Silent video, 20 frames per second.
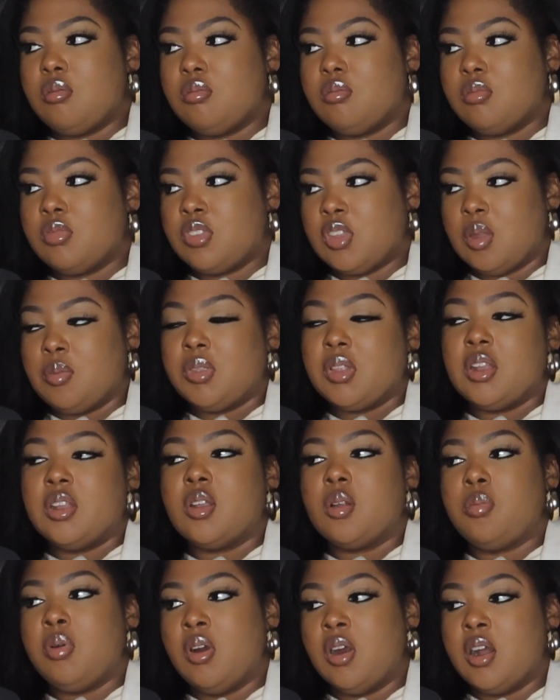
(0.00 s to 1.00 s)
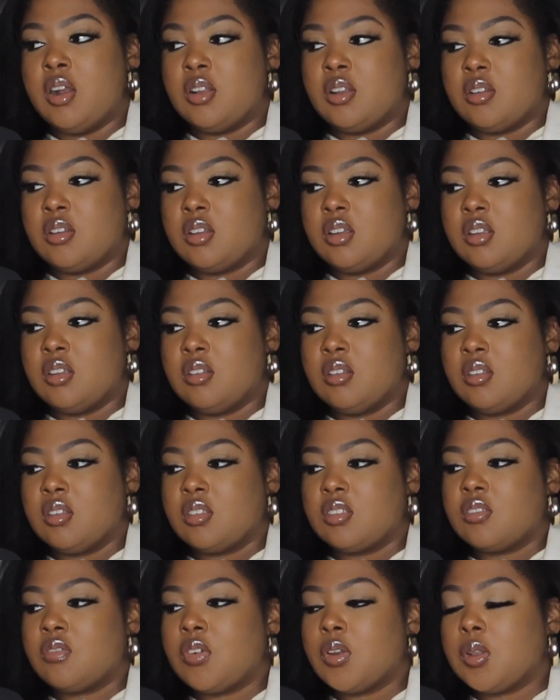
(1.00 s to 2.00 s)
something in a partner
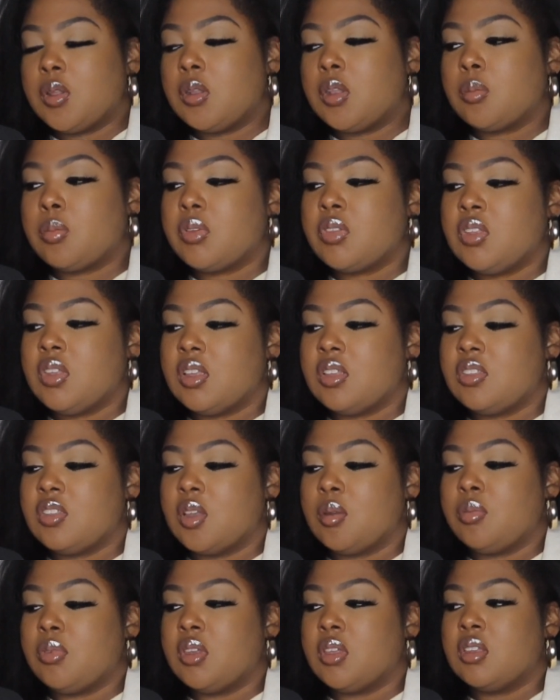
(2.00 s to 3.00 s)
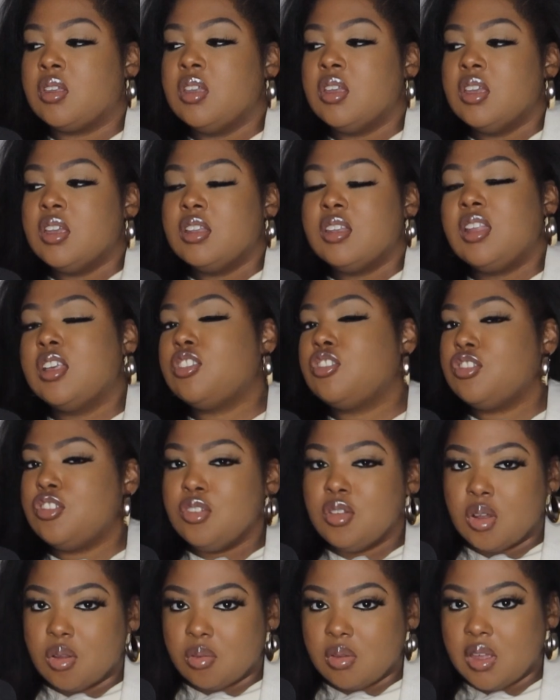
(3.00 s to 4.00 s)
for them to possess something that you
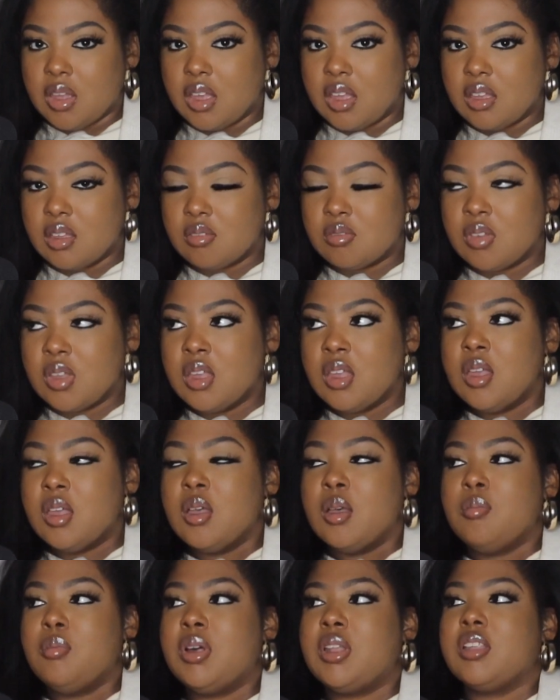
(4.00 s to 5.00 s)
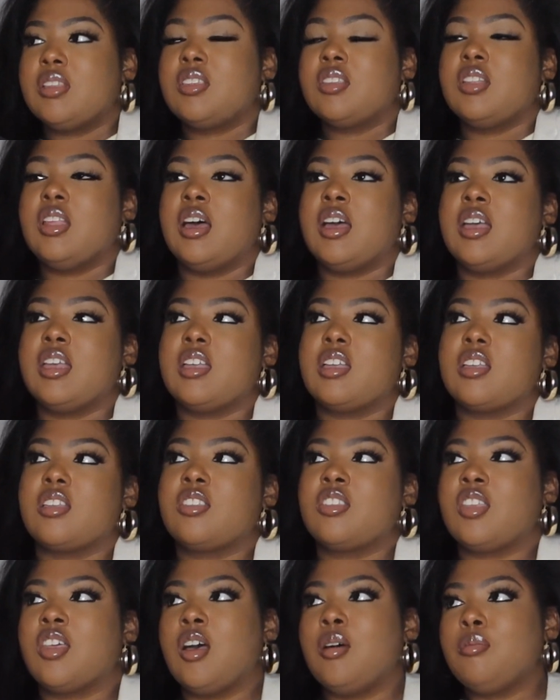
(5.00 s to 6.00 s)
don't have. But it's like
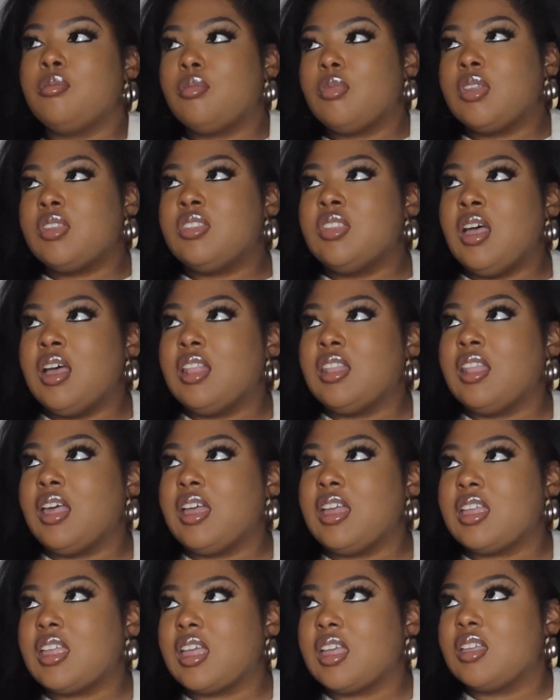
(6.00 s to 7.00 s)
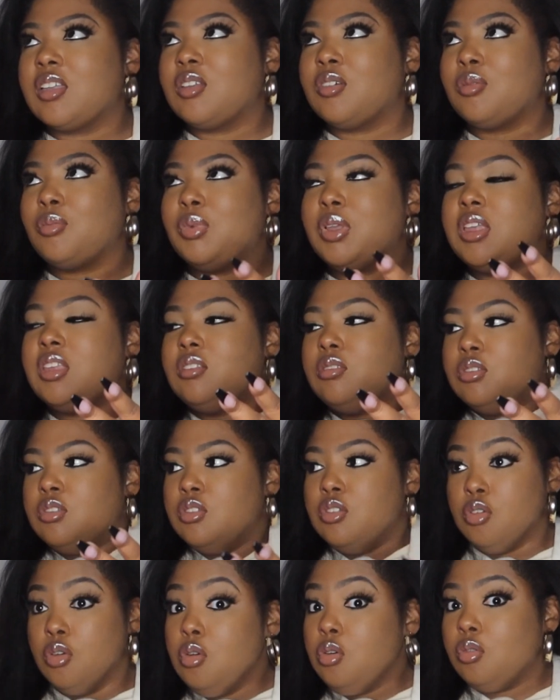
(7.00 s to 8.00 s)
it's not like we
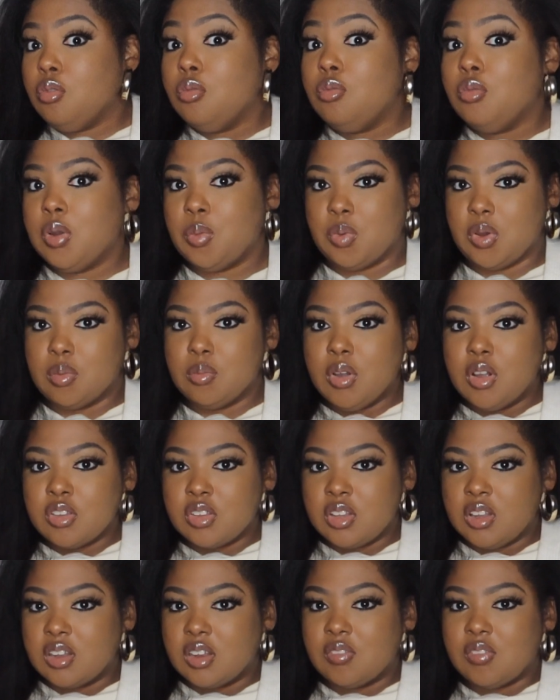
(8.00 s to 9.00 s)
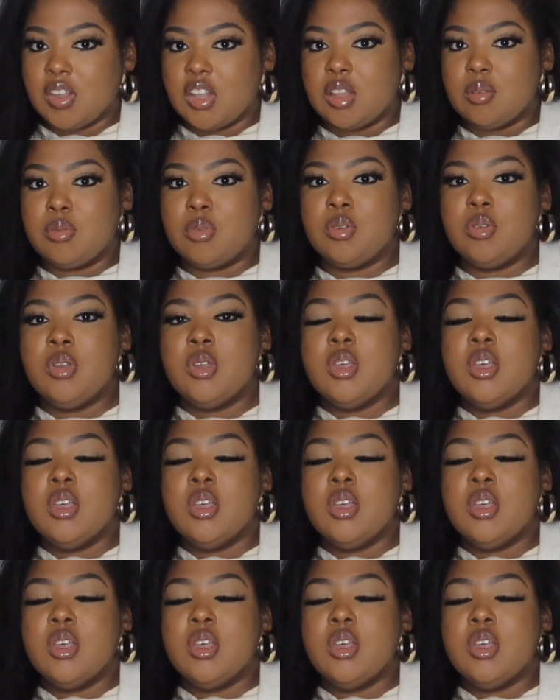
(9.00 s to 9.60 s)
knew we were emotionally unavailable.